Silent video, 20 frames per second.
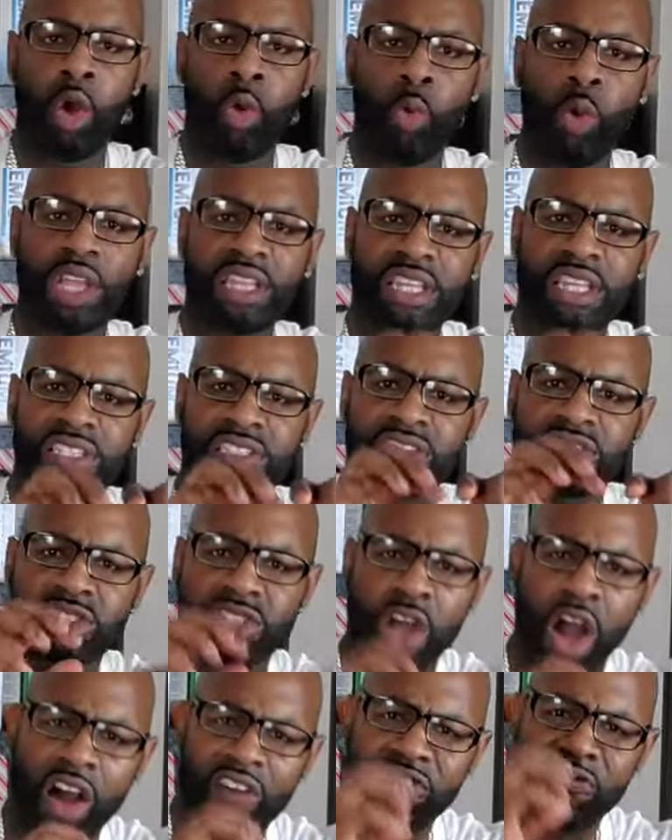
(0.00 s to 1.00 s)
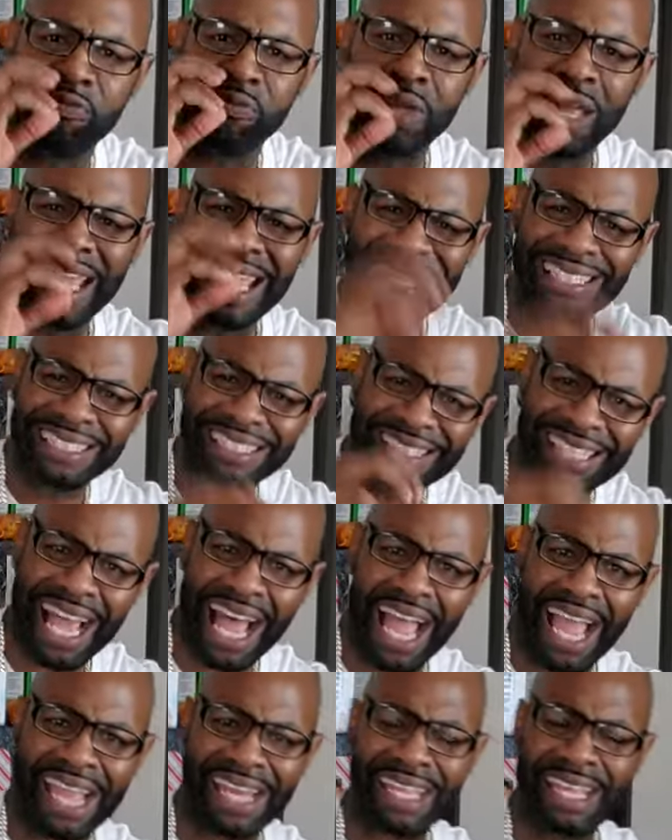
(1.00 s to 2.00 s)
With the soft
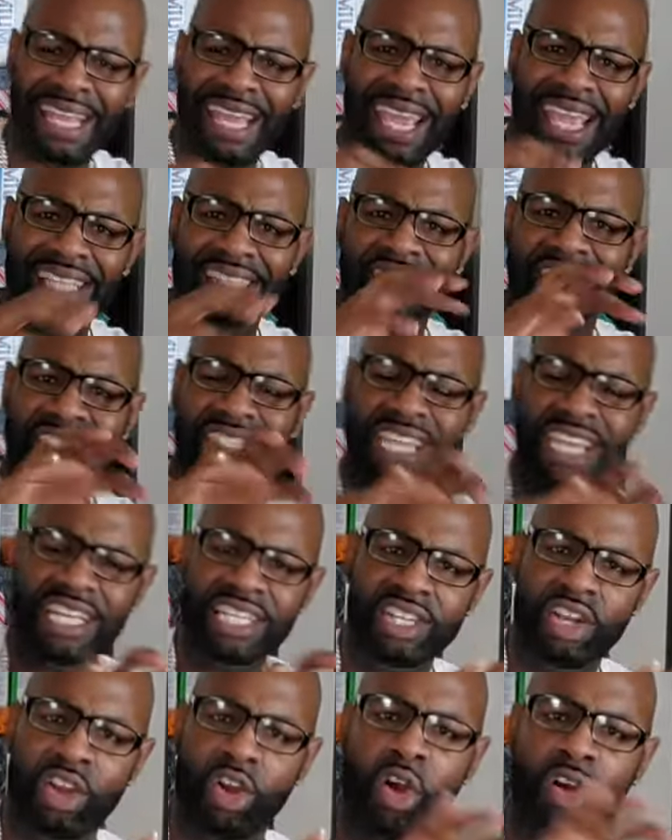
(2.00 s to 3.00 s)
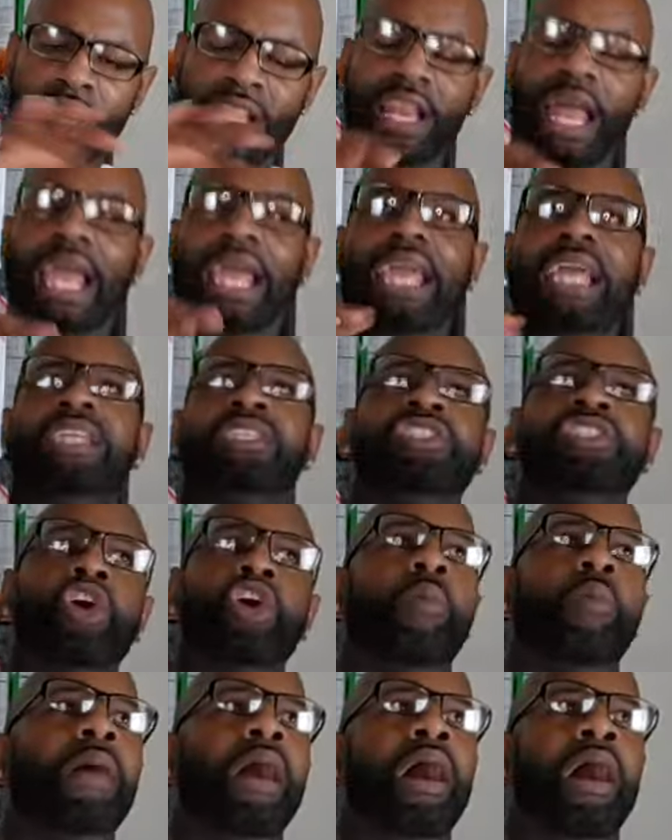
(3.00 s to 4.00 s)
inside, it's tender on, like, it's
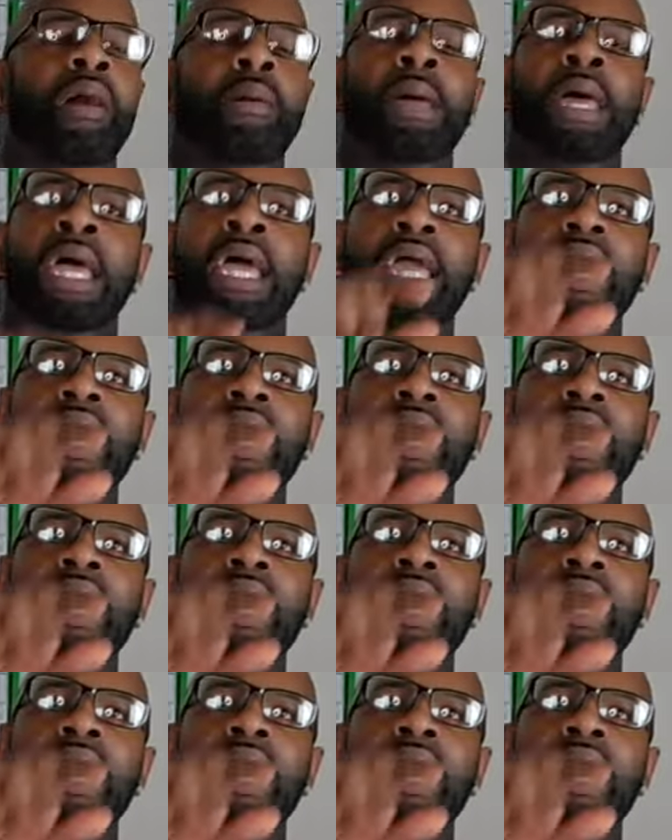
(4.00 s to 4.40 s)
so gone.